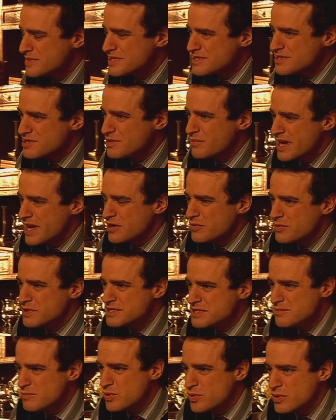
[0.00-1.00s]
Mr. No, Mack. No, What's
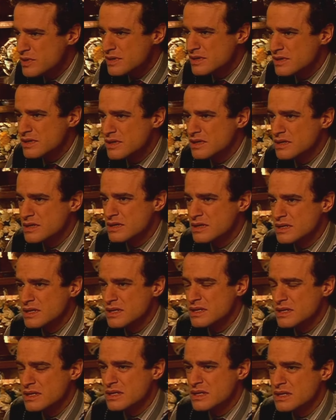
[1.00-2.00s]
no, important? Mr. Cootie, who
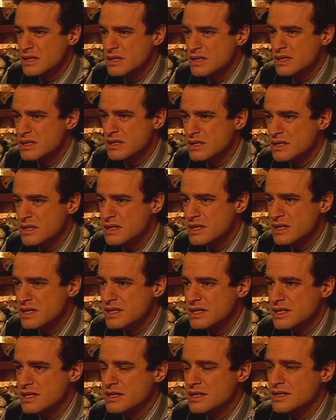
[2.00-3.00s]
told you that?
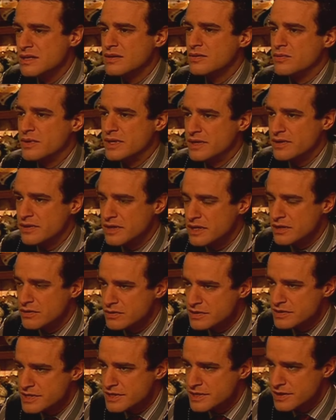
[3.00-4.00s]
Well, the
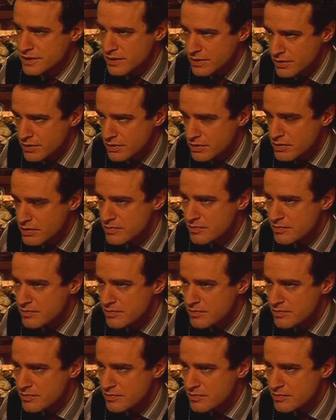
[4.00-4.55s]
oldest girl.